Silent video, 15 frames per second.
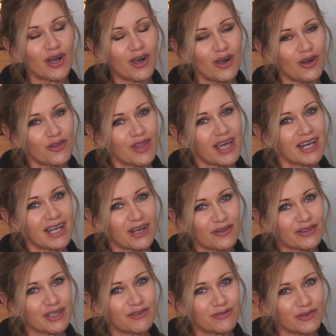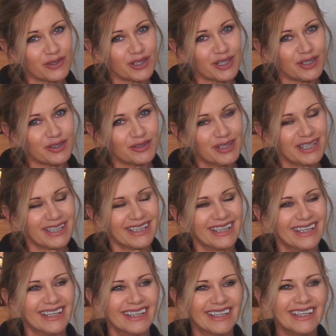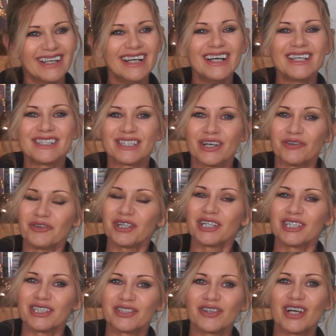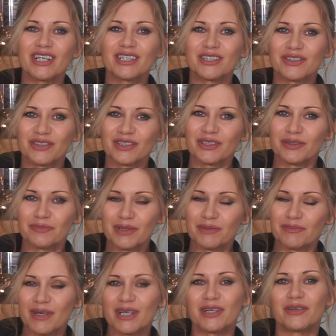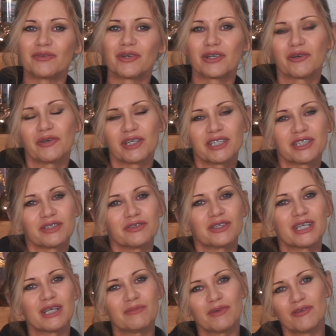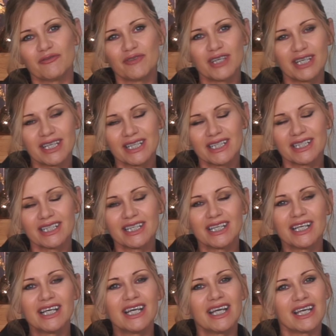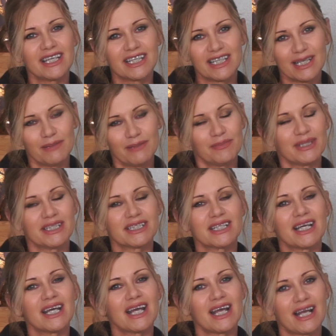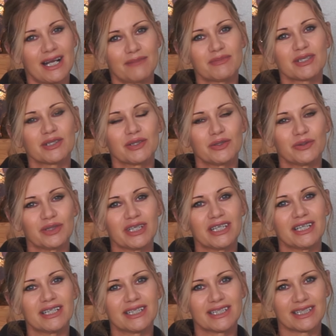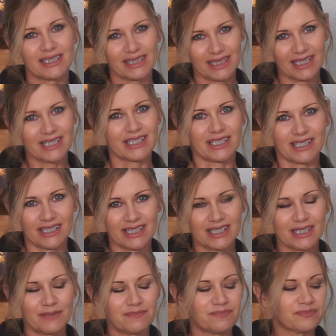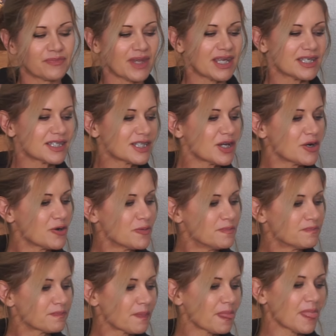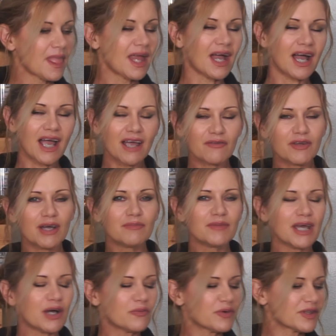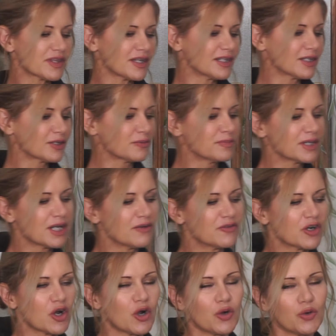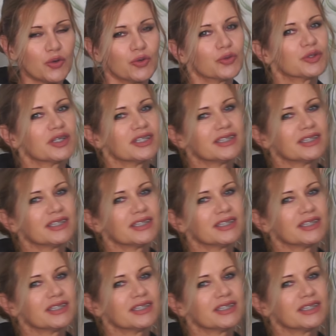all that healthy for you. So we're going to try to do a little bit better. We're going to keep it vegan and keep it absolutely delicious. So I have come down with a little bit of a cold